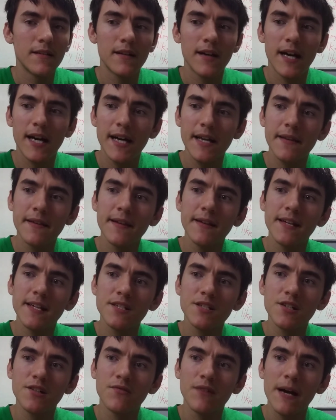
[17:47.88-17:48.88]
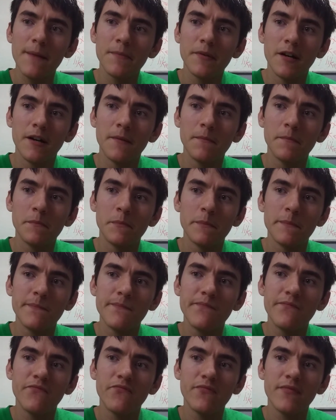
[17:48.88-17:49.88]
I think that's going to wrap it up.
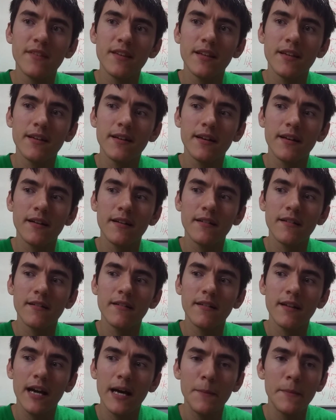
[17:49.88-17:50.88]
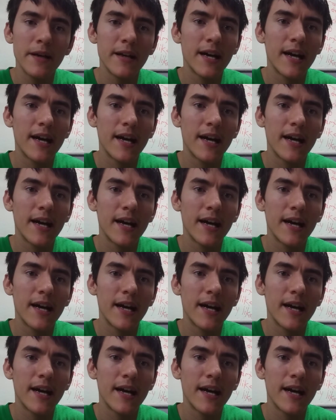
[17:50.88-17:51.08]
I mean,